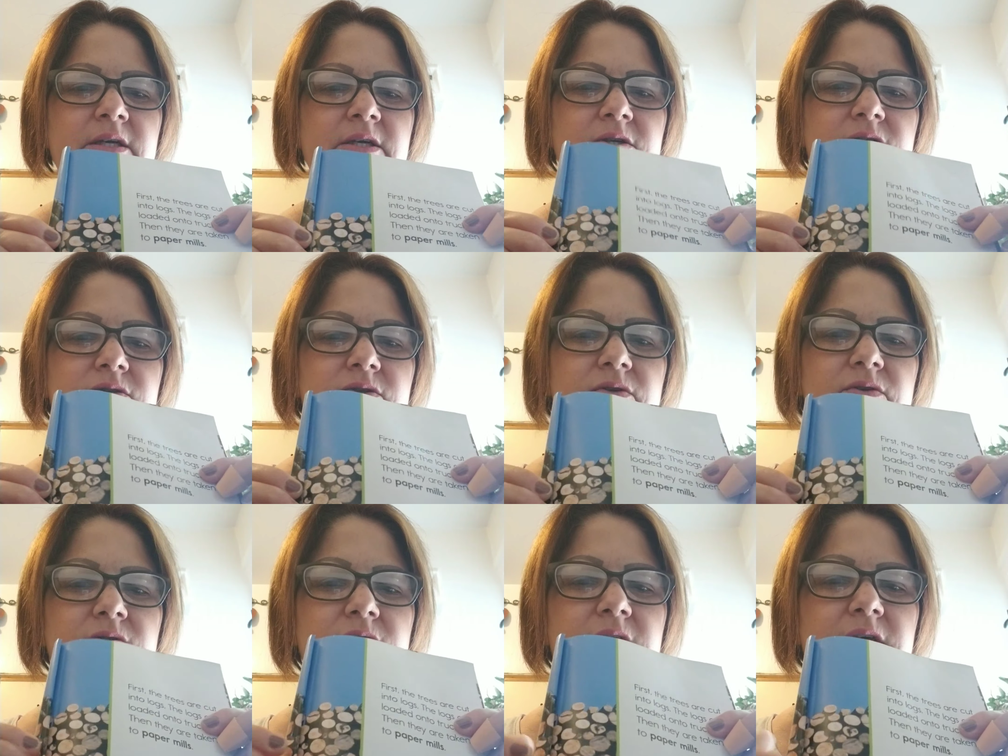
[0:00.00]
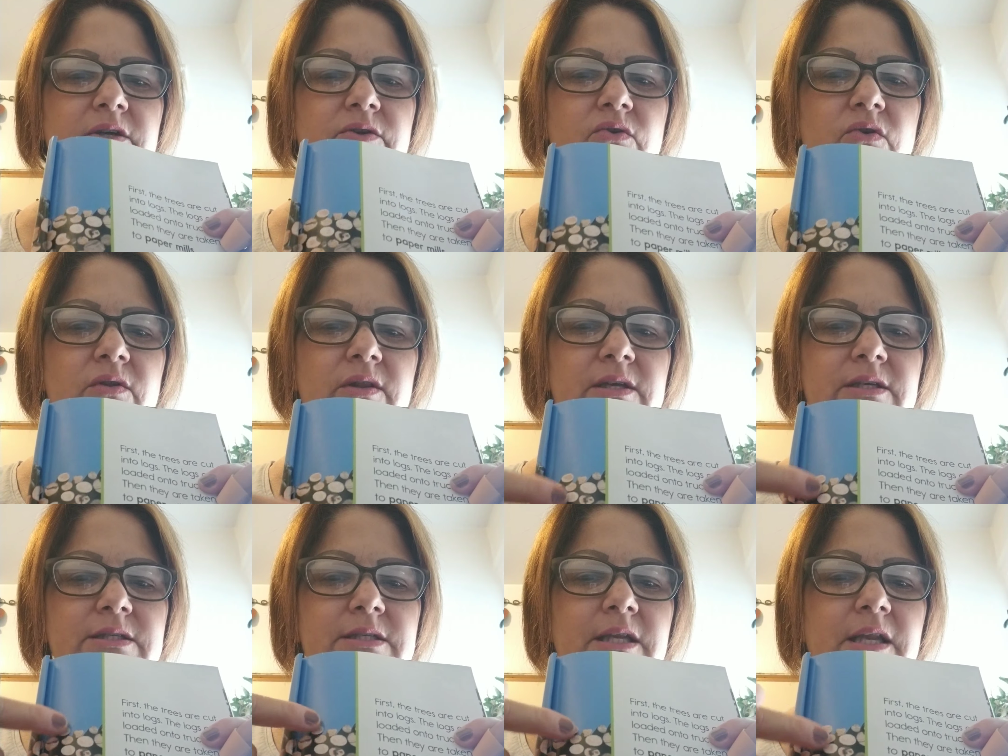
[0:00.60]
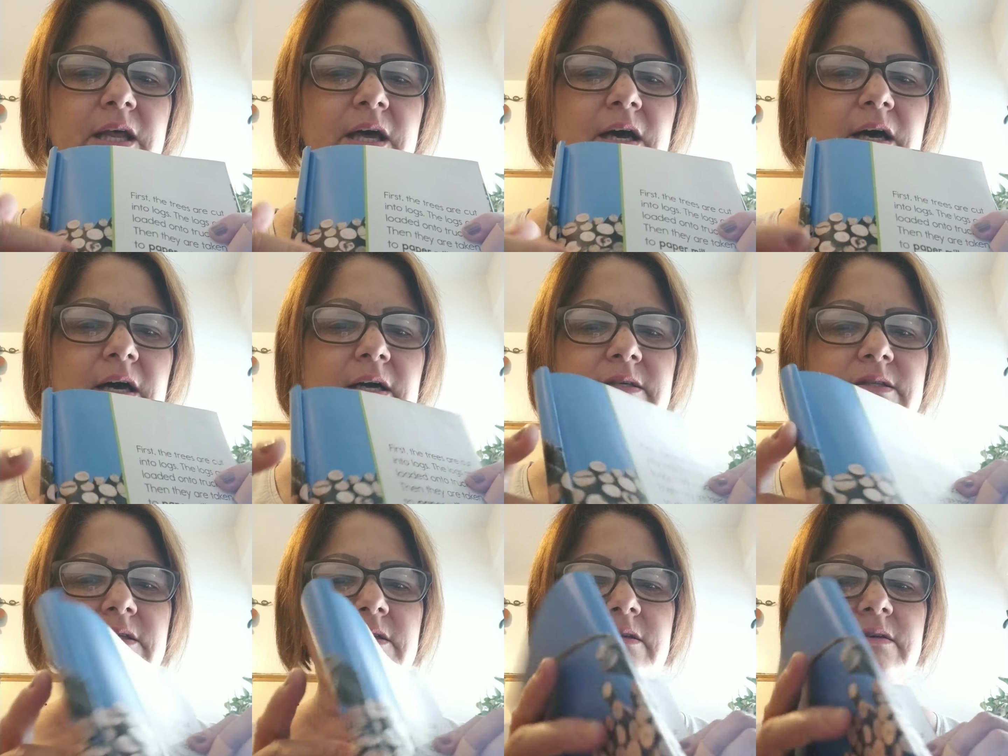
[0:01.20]
So look at all these
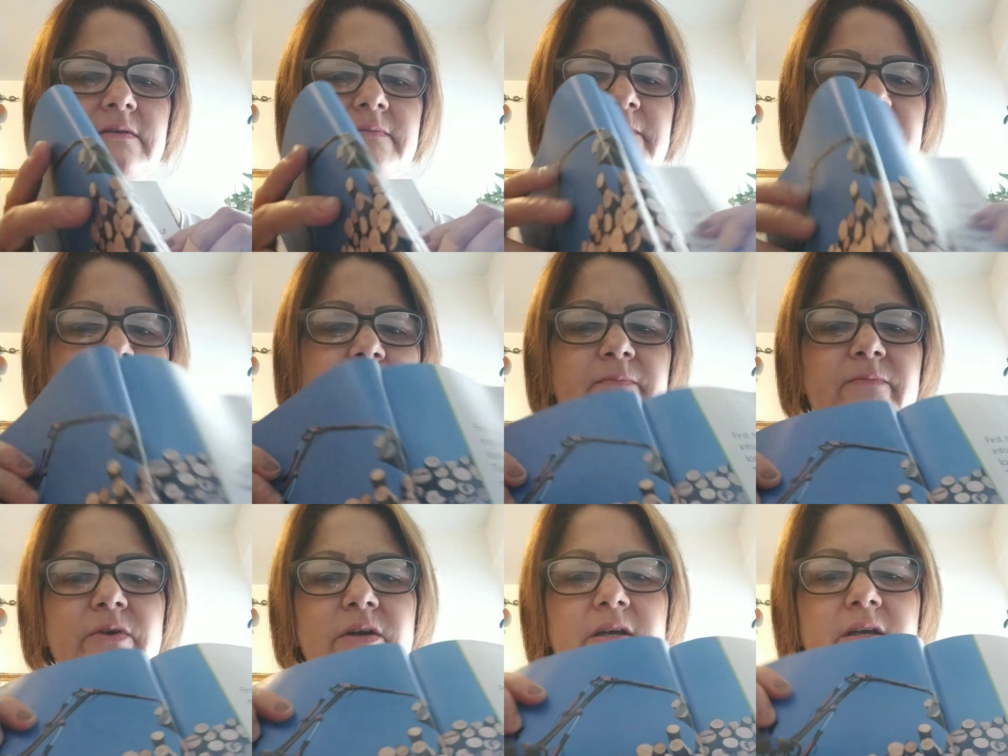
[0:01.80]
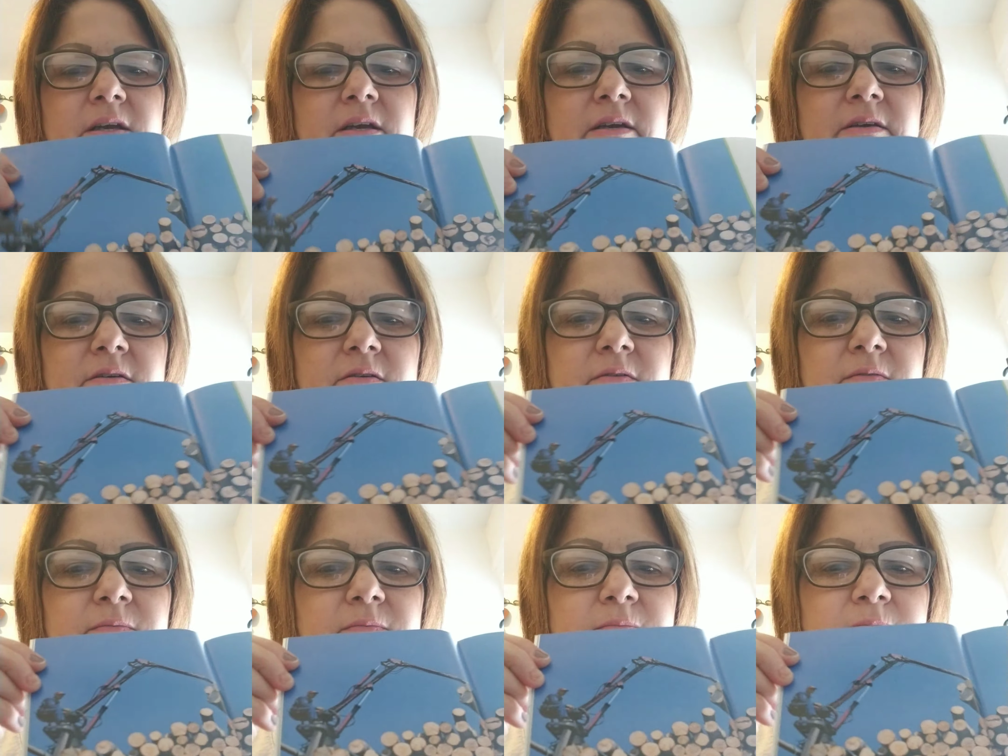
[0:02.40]
logs right here.